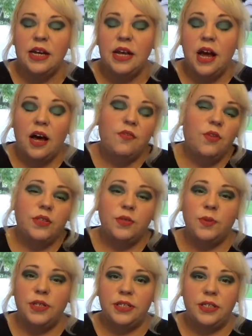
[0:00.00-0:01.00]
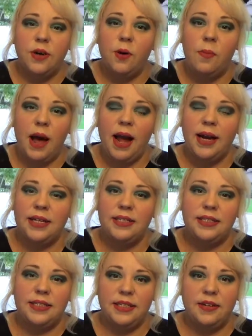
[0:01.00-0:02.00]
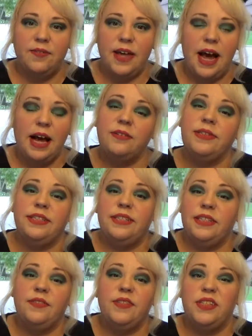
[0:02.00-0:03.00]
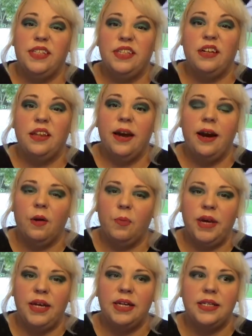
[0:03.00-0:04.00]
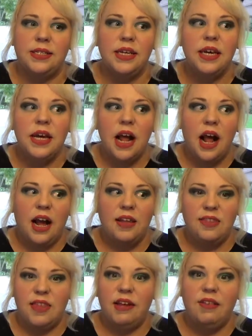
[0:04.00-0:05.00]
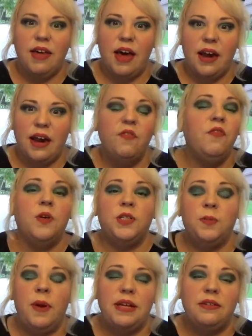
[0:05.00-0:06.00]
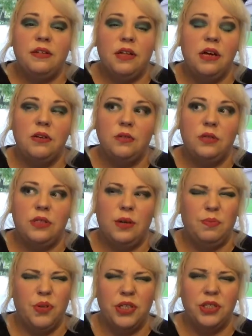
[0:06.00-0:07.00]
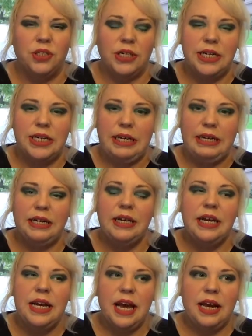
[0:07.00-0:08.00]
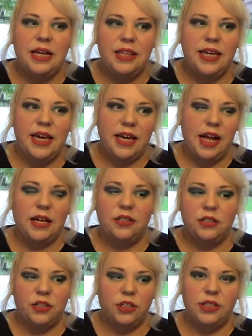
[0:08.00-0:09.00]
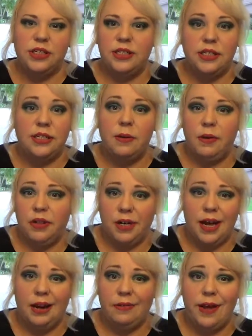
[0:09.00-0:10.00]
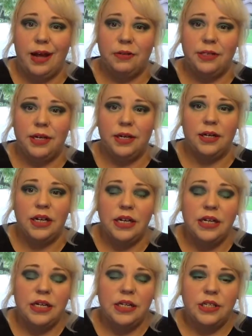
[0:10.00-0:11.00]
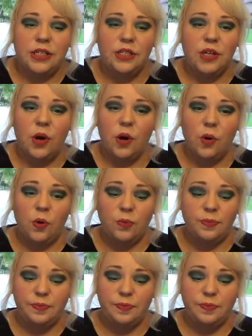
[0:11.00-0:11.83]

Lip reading: I've always wanted to go back and to see if that house is even still there, because I think that Air Force Base closed. I'm pretty sure it did, and I think it got turned into some other kind of housing. So